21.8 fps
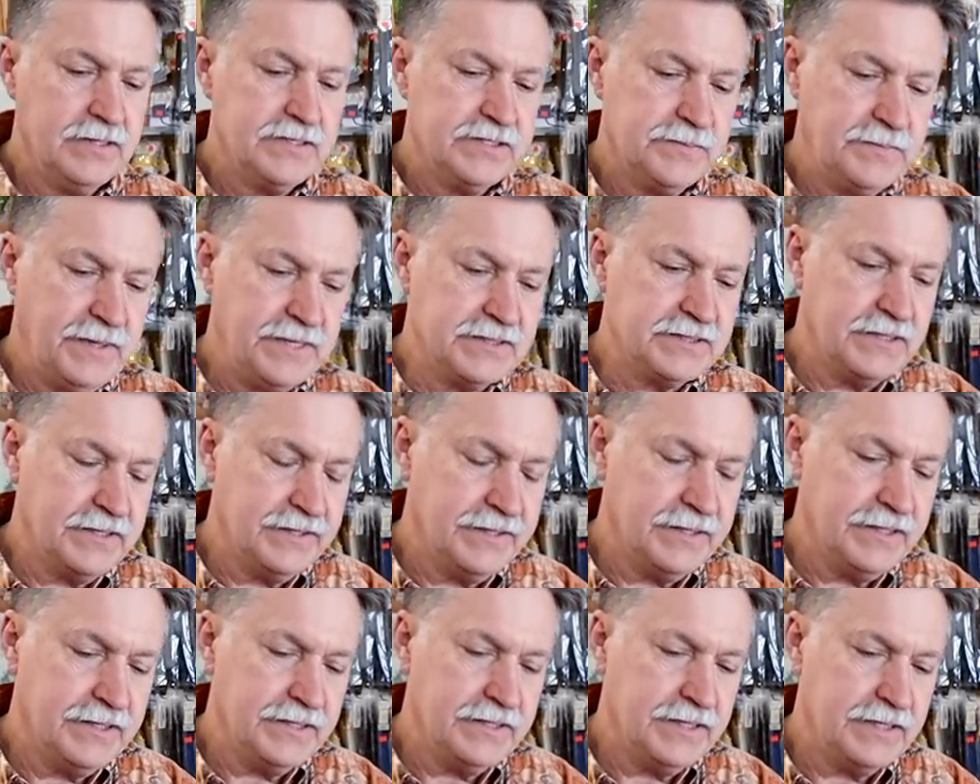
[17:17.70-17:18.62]
Especially
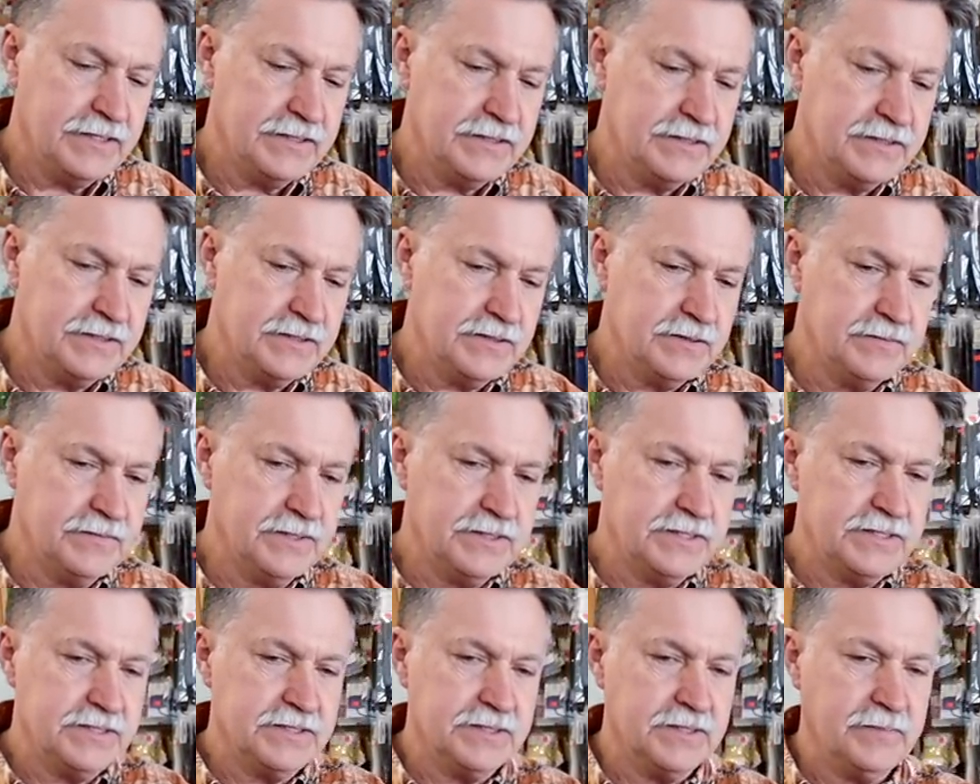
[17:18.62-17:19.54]
the, that,
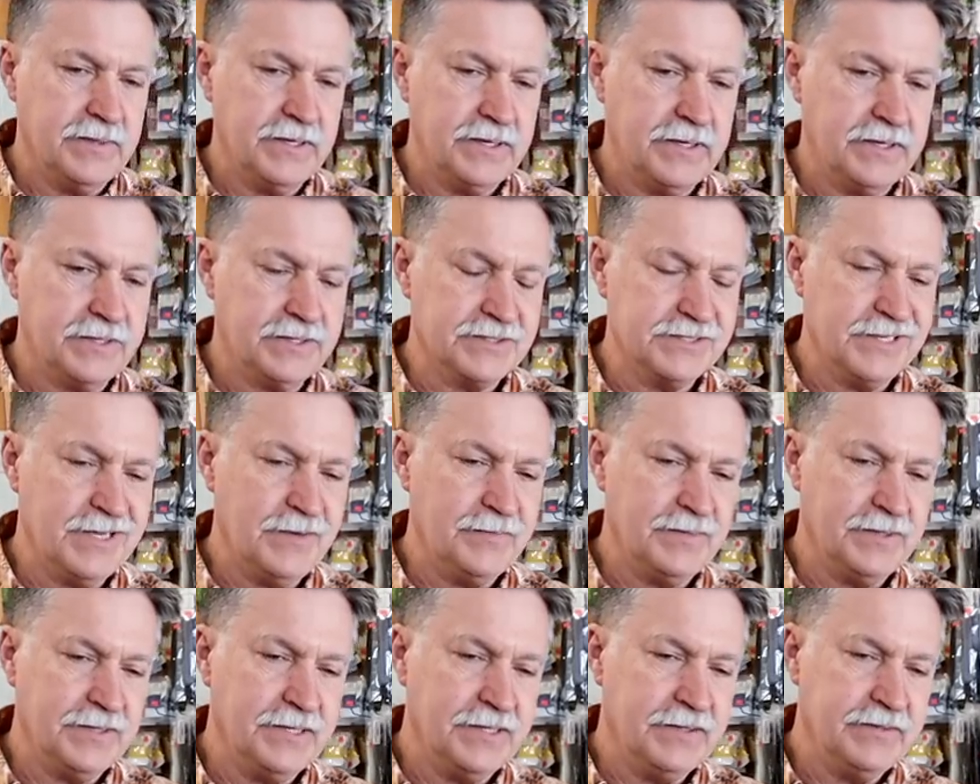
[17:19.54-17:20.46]
this is a better
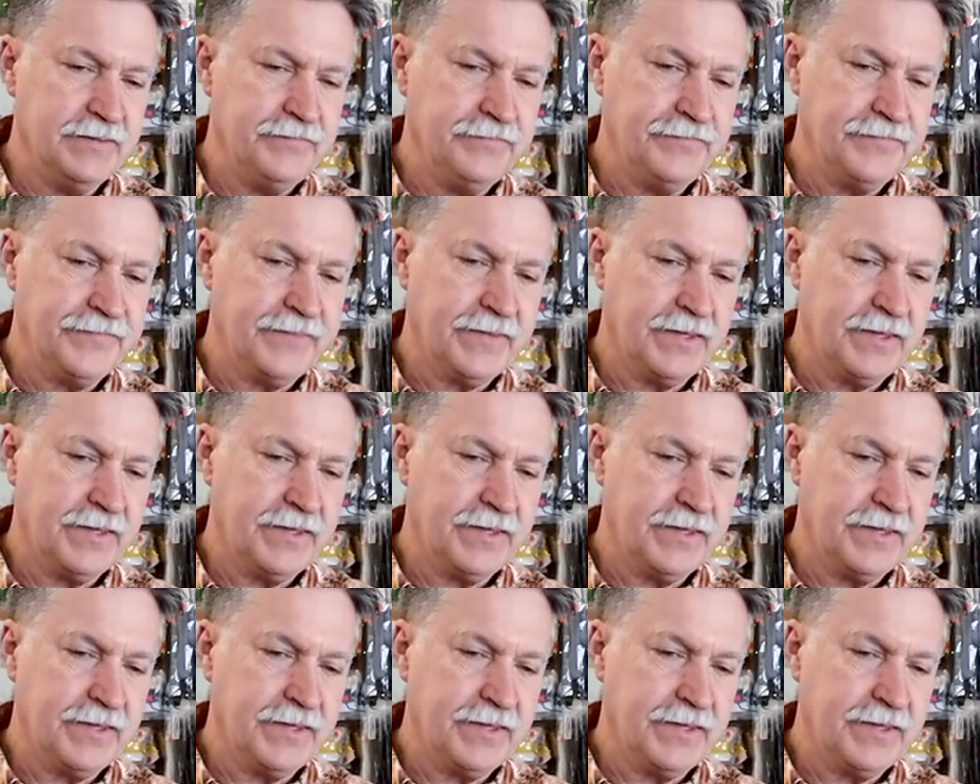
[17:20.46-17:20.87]
example of it.